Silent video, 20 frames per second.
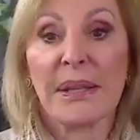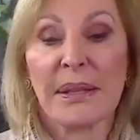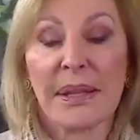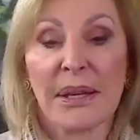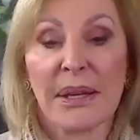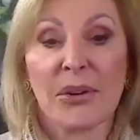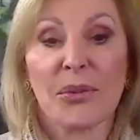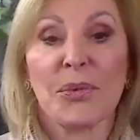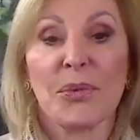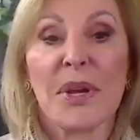
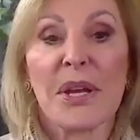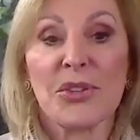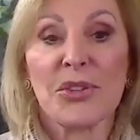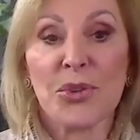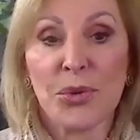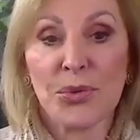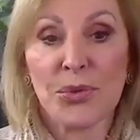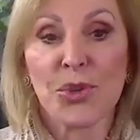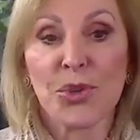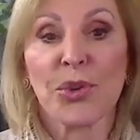there
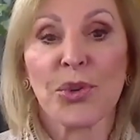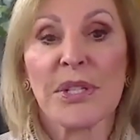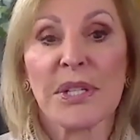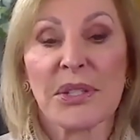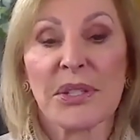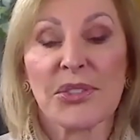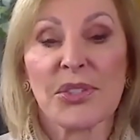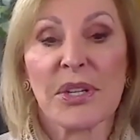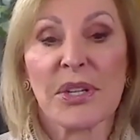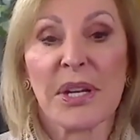who joined
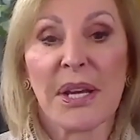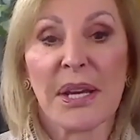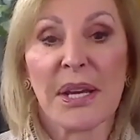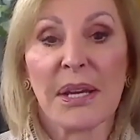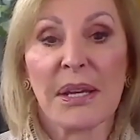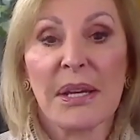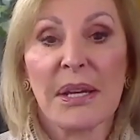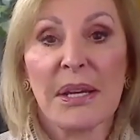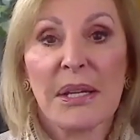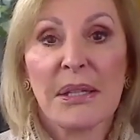us
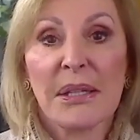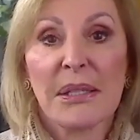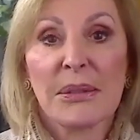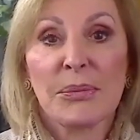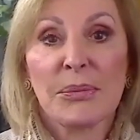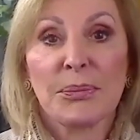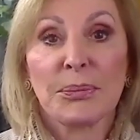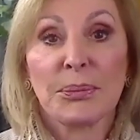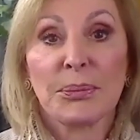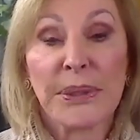today,
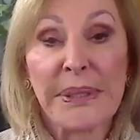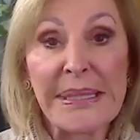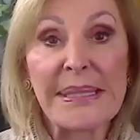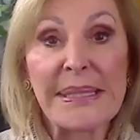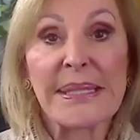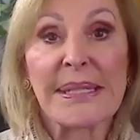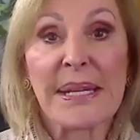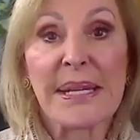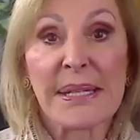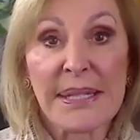please
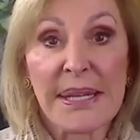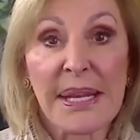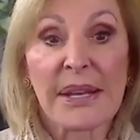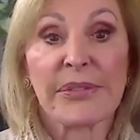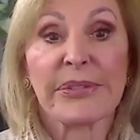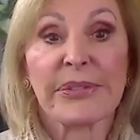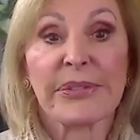stay safe.